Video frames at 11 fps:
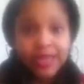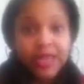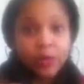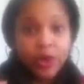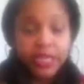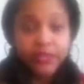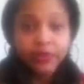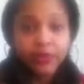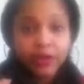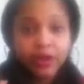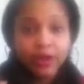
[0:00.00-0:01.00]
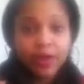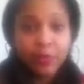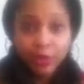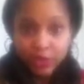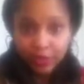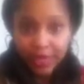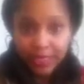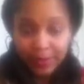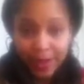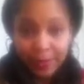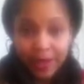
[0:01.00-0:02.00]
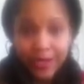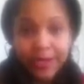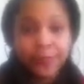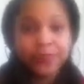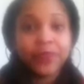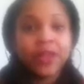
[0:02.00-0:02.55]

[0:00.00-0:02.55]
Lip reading: And it works for moisturizing my body.